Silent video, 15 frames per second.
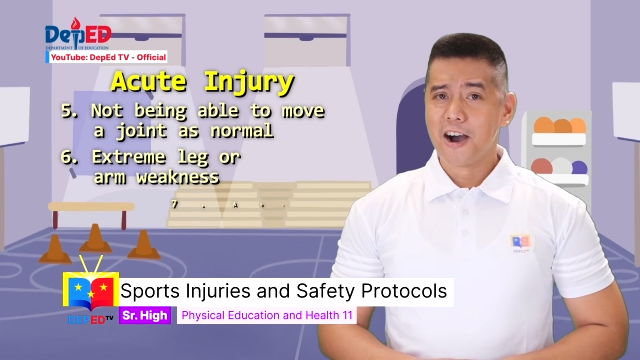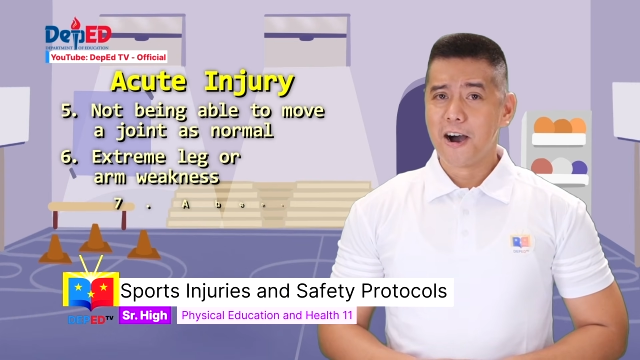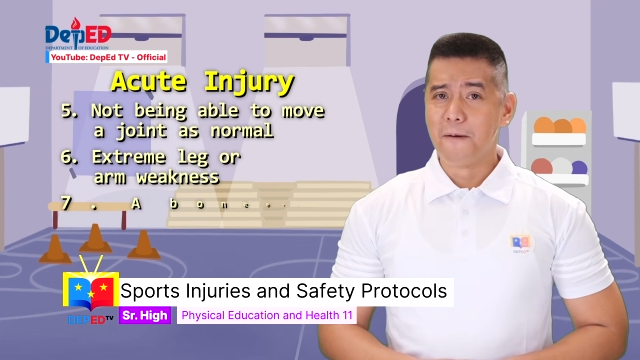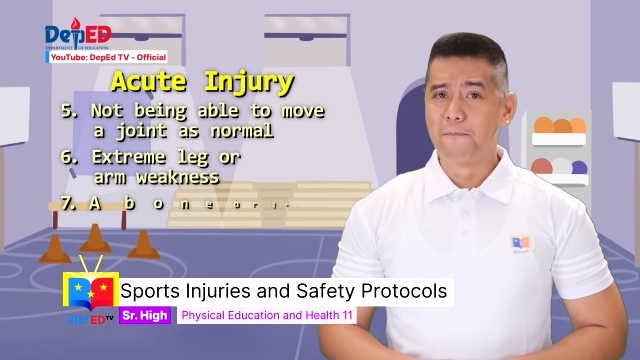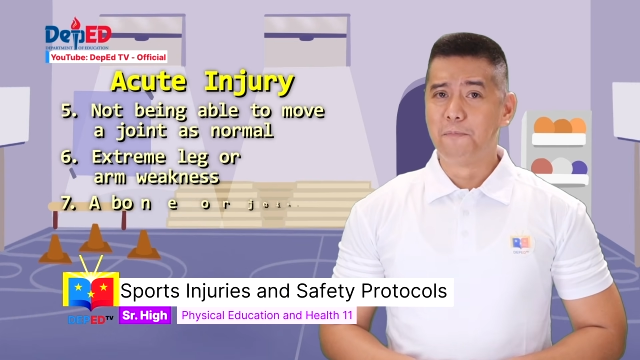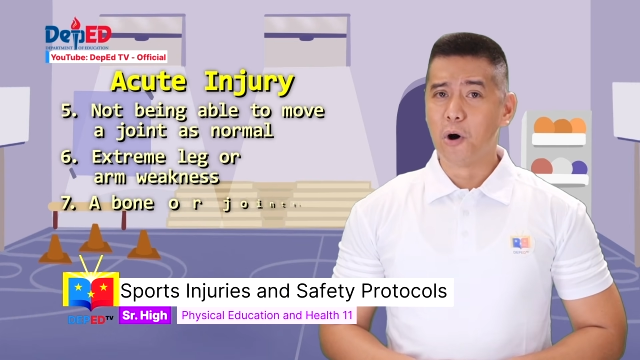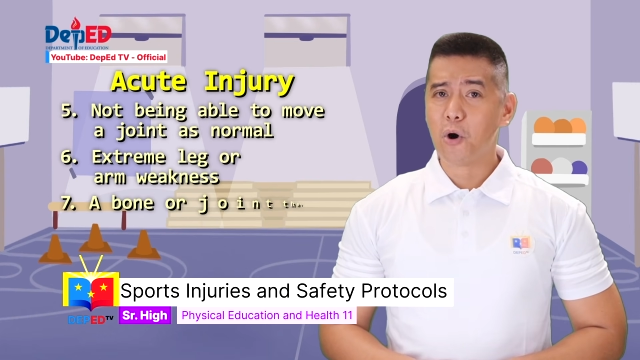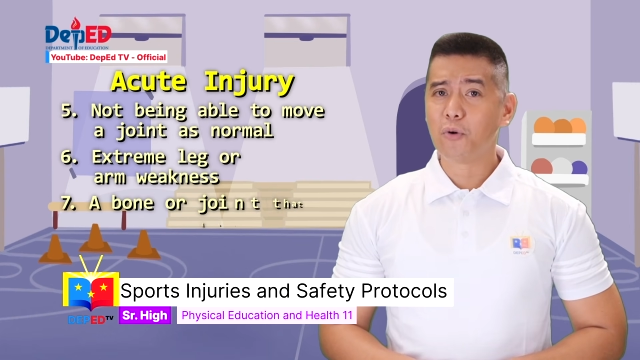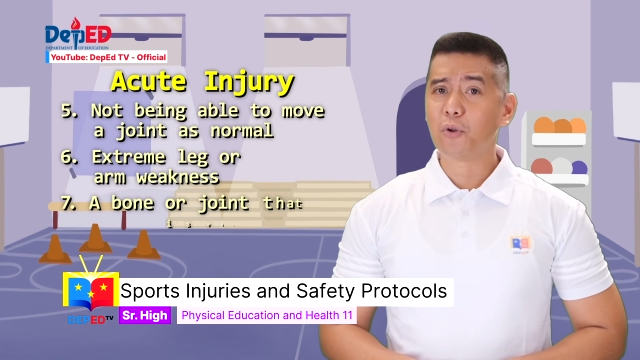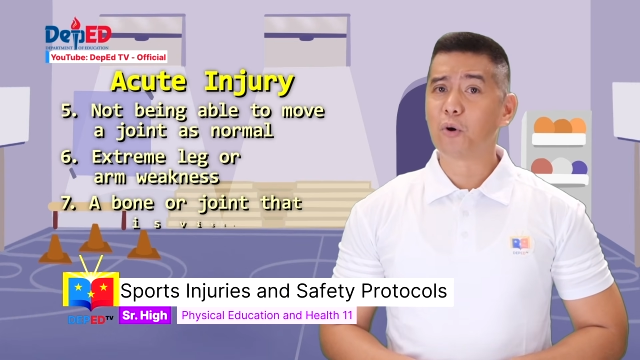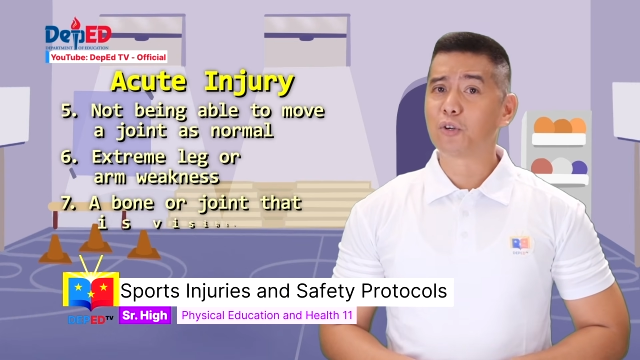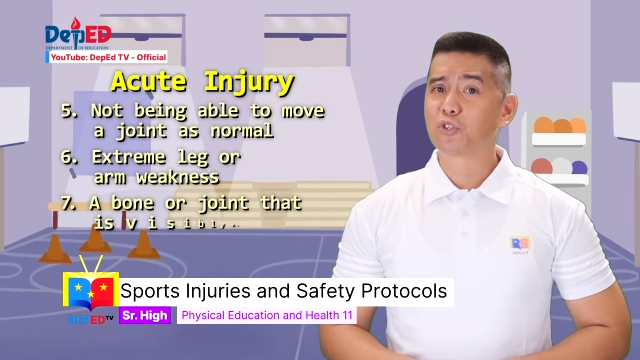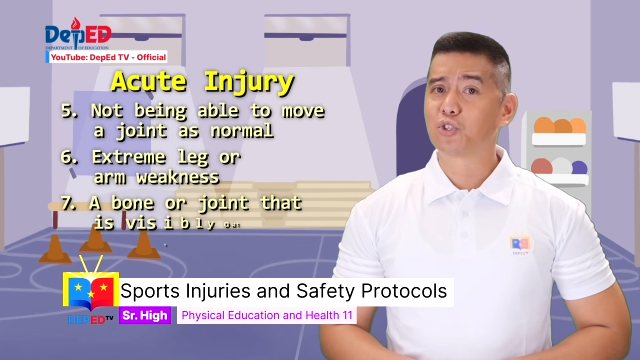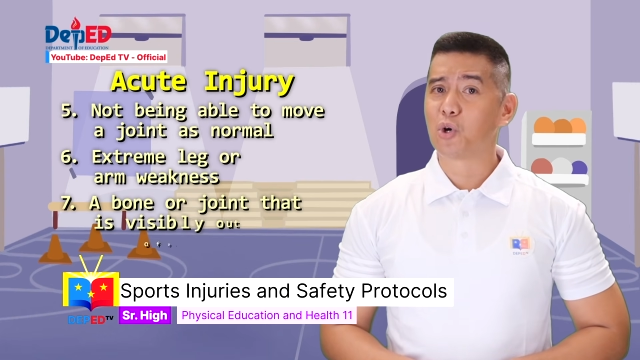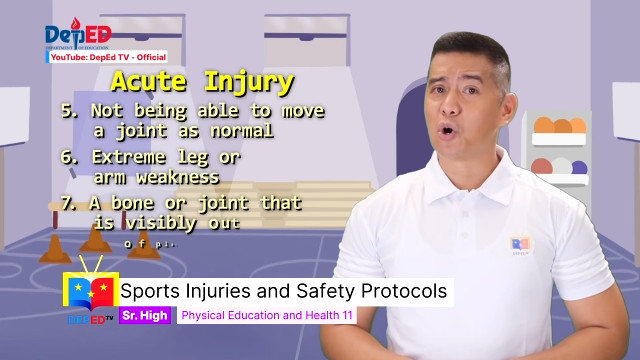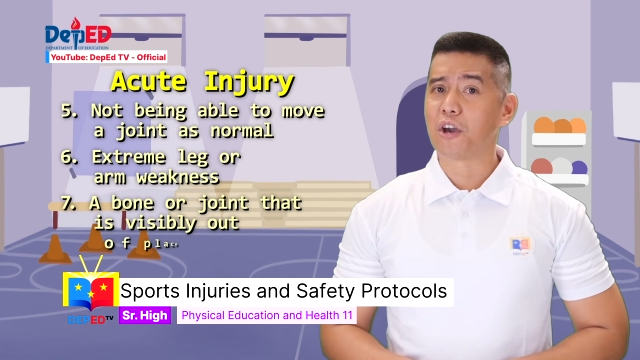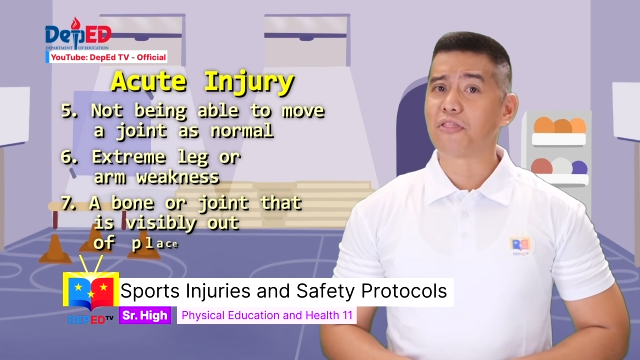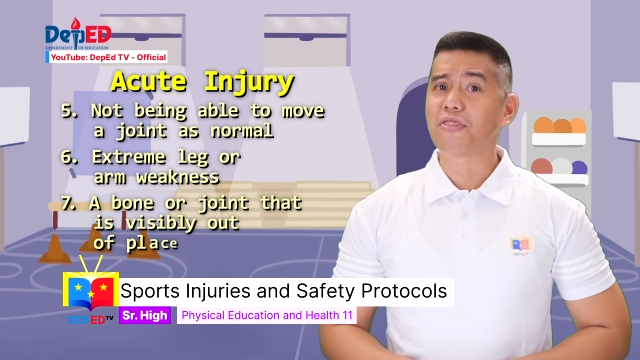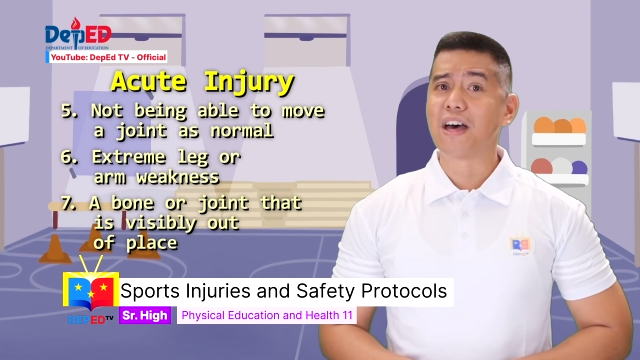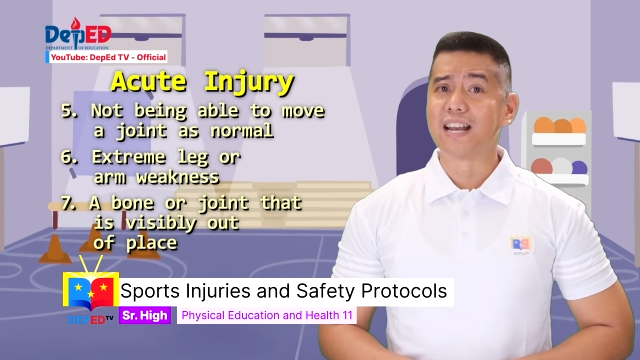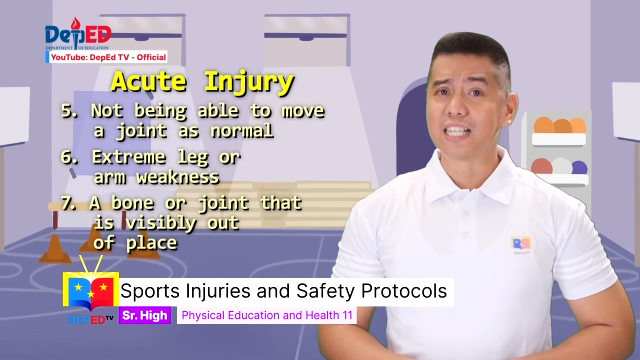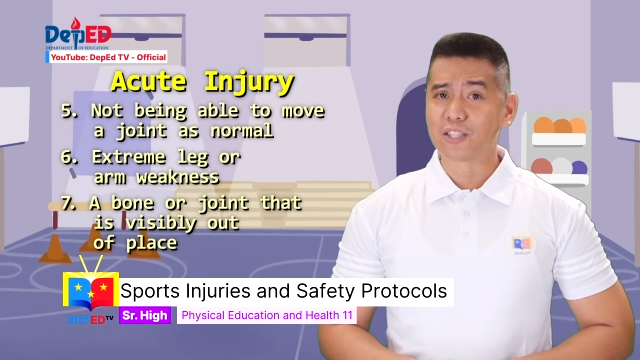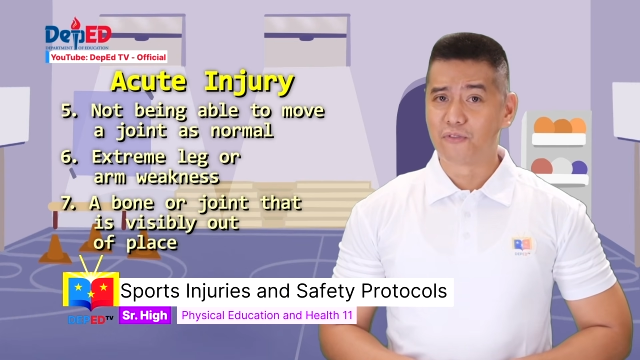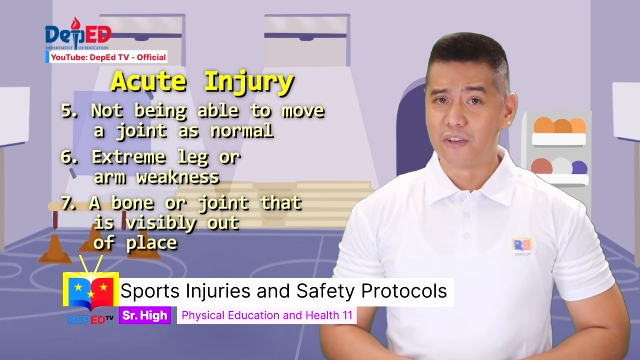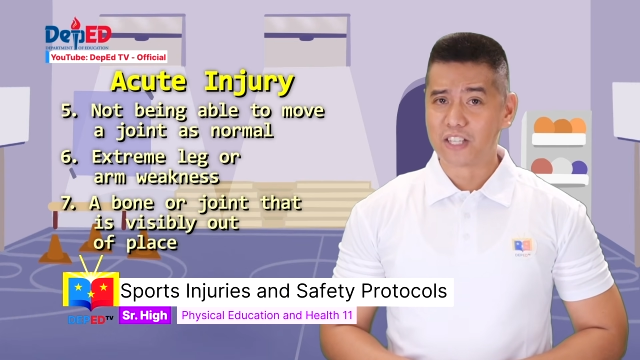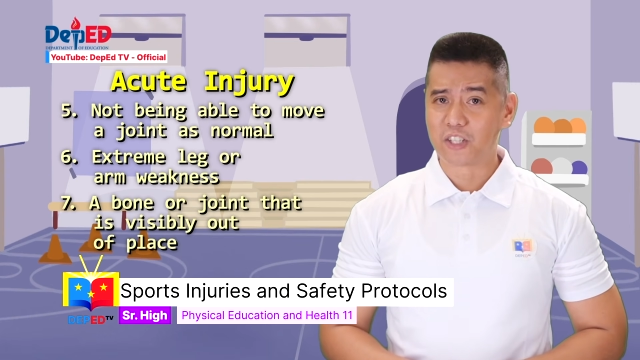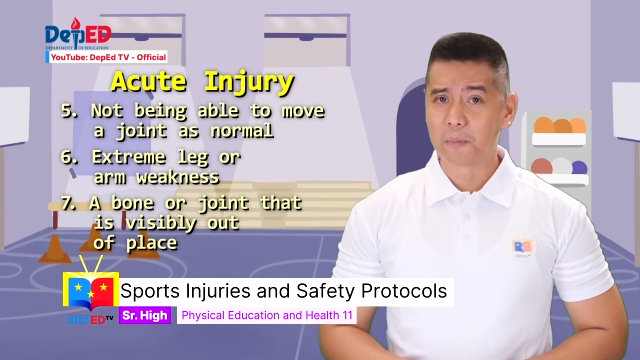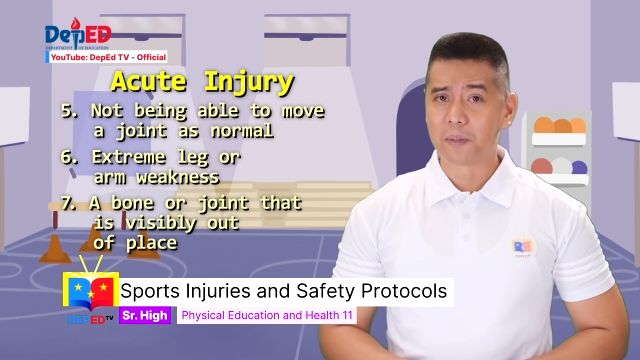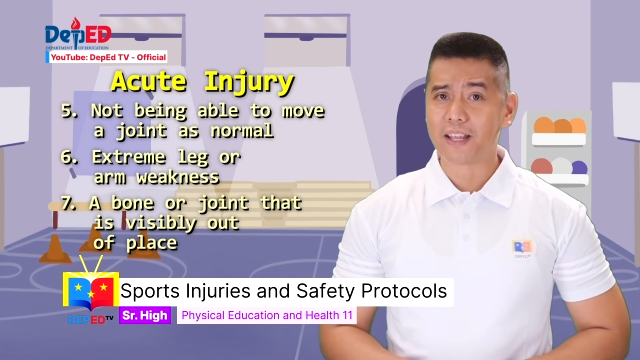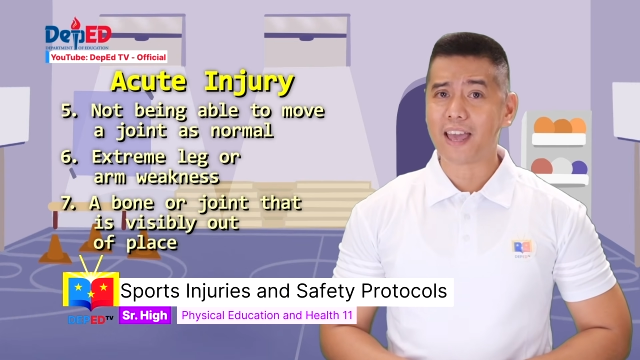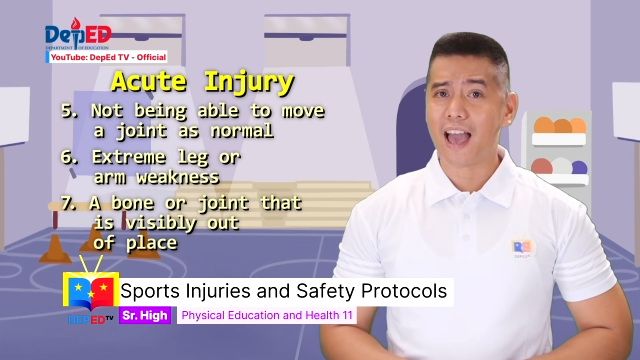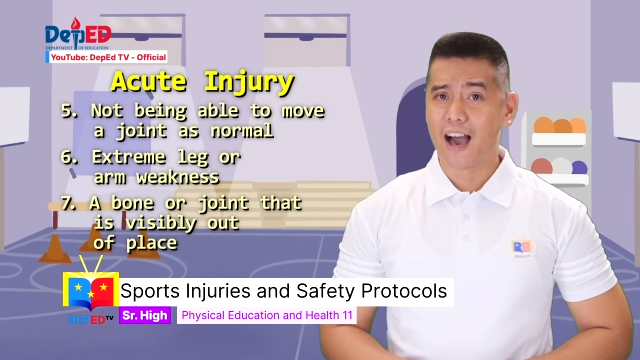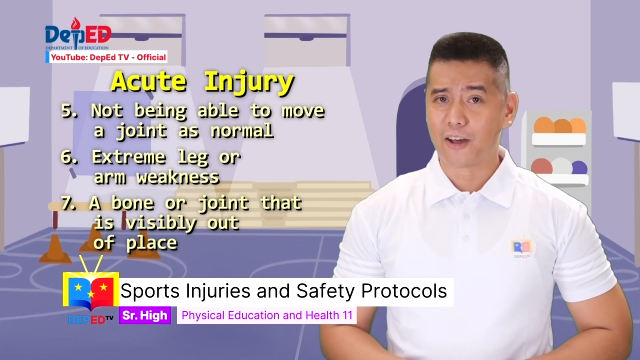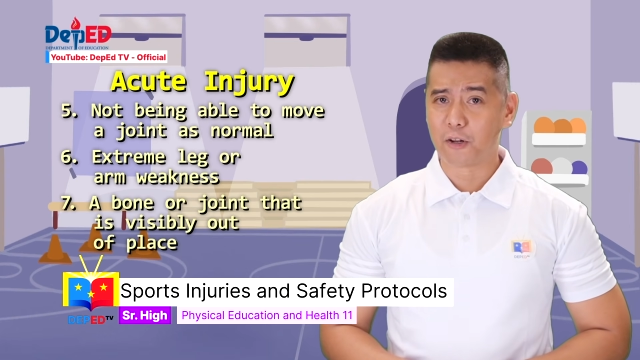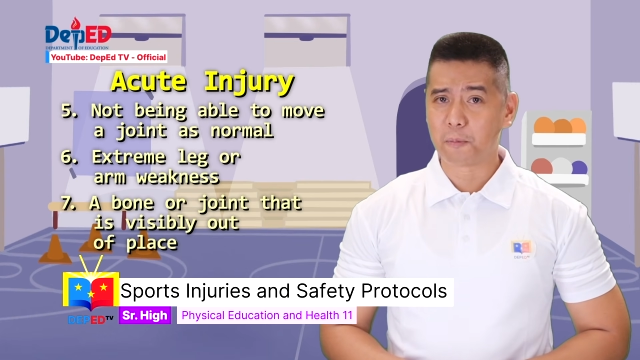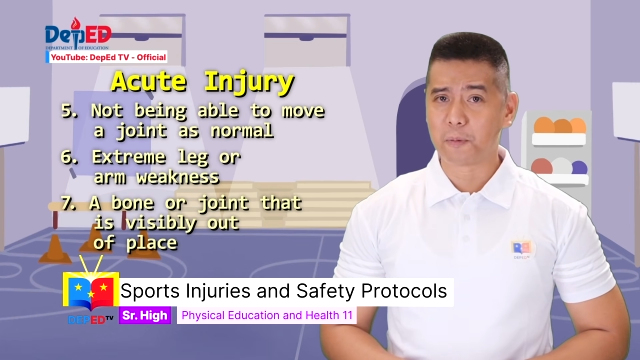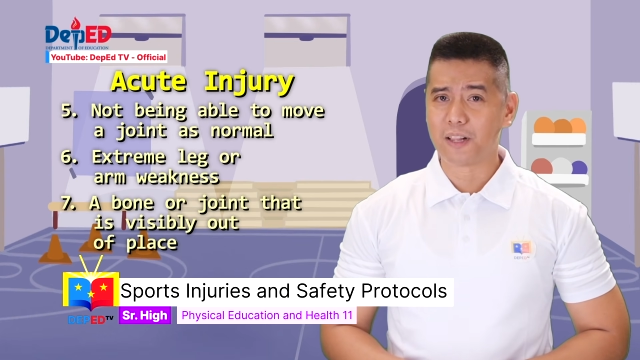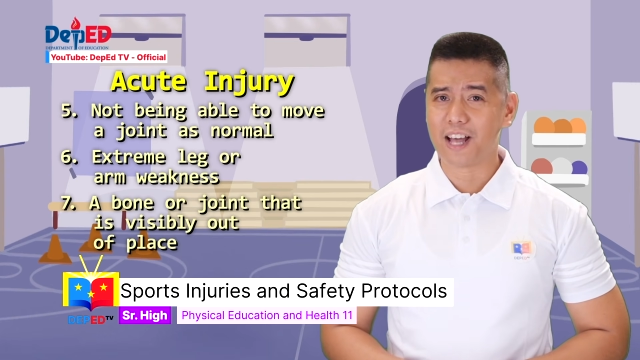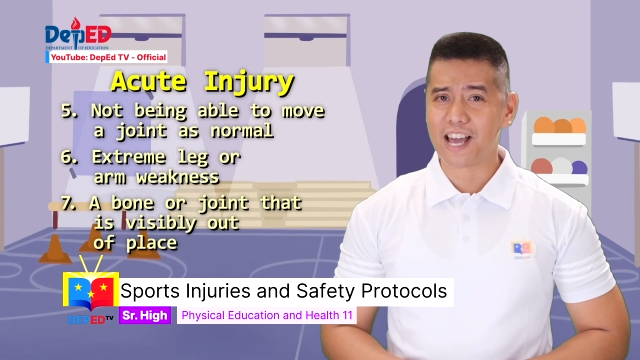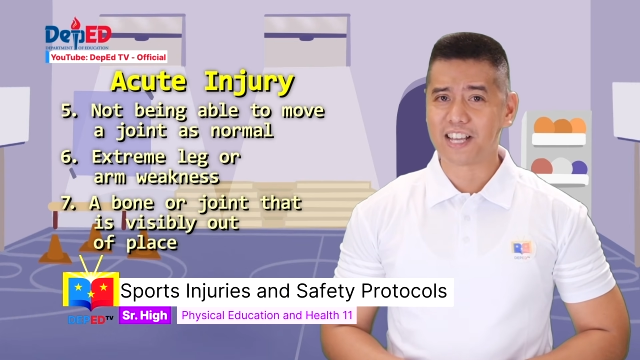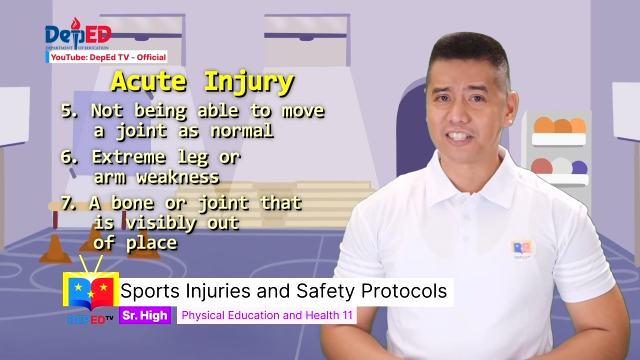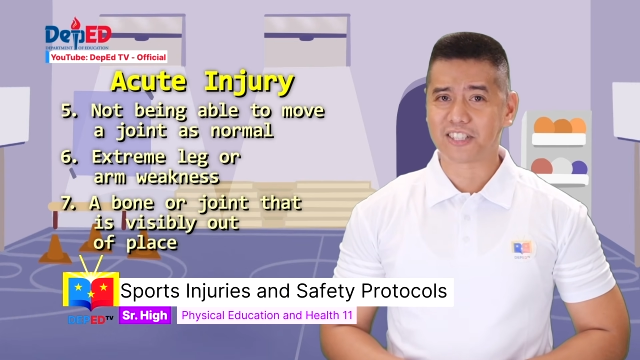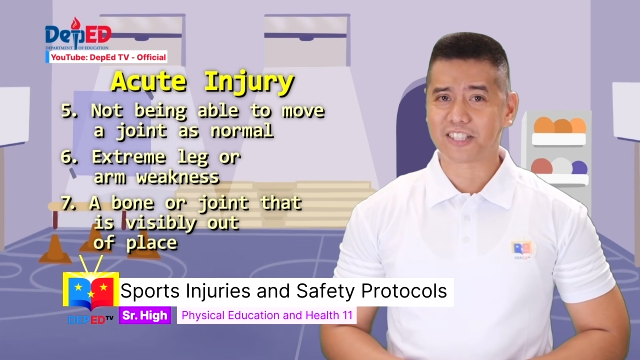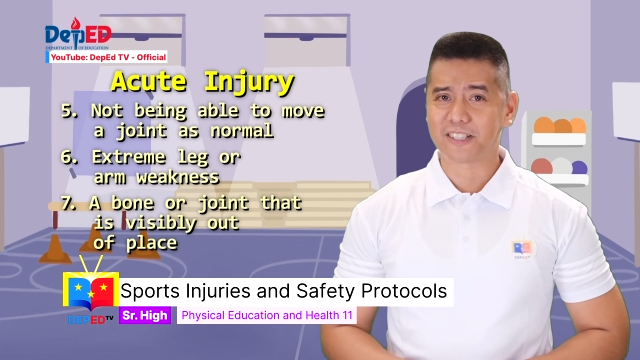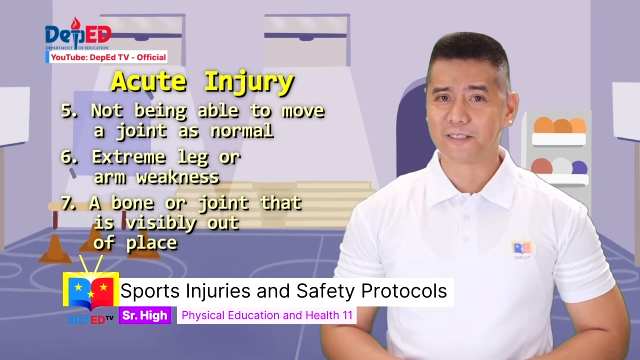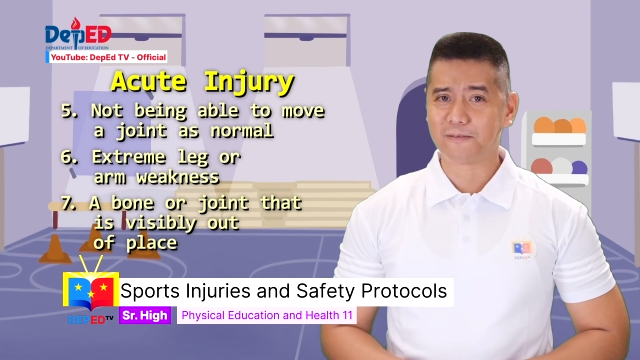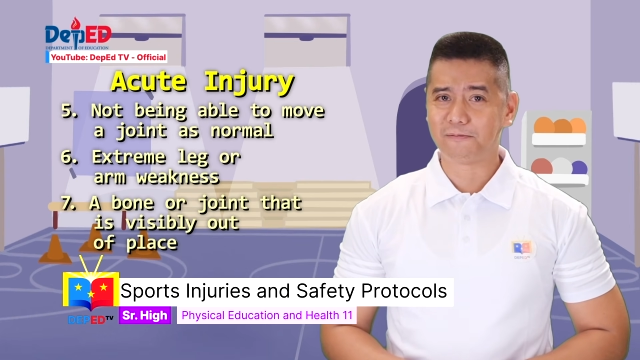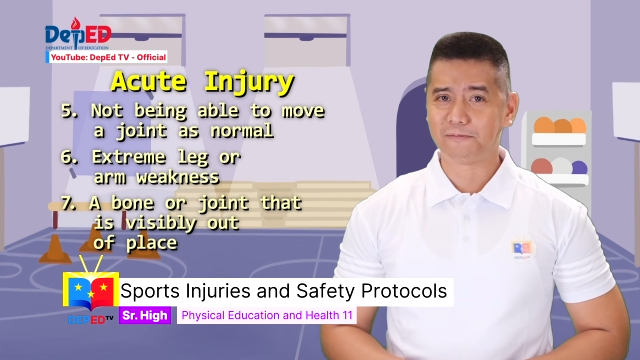a bone or joint that is visibly out of place.